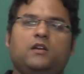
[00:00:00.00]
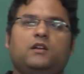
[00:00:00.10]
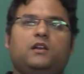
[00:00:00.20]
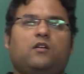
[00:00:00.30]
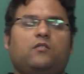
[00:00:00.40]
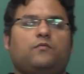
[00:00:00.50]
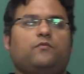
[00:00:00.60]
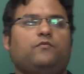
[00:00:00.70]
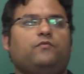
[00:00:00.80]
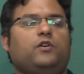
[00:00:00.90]
Now,
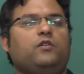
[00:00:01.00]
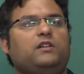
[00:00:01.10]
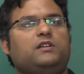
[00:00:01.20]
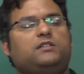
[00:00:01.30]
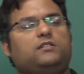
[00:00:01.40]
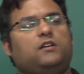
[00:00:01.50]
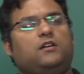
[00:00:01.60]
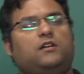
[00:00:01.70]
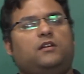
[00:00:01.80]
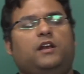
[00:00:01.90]
during this
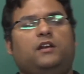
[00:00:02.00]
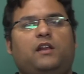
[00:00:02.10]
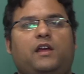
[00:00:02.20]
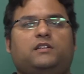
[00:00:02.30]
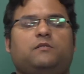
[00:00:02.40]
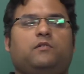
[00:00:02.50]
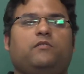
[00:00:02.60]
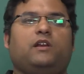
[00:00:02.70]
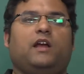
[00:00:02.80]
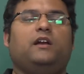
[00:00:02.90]
interaction
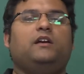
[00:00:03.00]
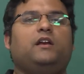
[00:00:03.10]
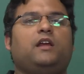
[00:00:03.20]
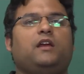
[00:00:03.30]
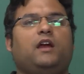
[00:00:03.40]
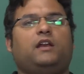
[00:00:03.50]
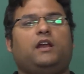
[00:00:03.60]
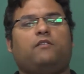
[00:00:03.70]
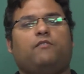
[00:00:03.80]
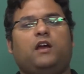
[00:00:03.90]
between heredity and
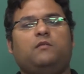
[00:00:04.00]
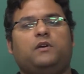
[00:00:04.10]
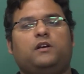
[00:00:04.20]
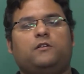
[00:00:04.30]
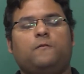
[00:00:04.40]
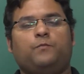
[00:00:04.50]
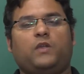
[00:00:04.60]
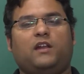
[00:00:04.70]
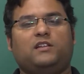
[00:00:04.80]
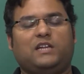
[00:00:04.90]
environment,
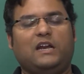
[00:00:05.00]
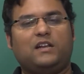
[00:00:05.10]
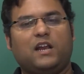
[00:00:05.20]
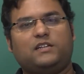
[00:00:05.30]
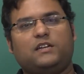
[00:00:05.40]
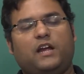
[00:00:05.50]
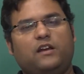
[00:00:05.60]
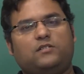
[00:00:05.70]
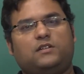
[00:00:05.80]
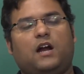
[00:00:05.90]
and this interaction kind
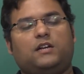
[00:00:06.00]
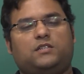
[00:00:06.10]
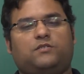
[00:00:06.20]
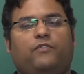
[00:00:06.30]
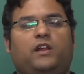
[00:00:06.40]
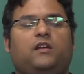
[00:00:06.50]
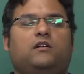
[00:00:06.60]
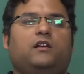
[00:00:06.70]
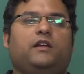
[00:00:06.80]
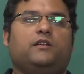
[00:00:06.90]
of starts very
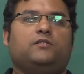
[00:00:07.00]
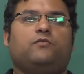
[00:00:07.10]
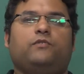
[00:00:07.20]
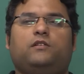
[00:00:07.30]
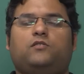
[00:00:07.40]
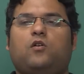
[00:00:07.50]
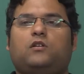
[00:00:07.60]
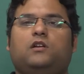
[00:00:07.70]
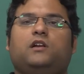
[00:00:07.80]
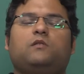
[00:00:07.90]
early. So, we will talk
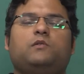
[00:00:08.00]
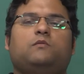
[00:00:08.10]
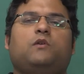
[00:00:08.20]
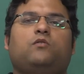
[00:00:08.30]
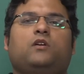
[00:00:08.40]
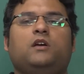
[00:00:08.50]
a little bit about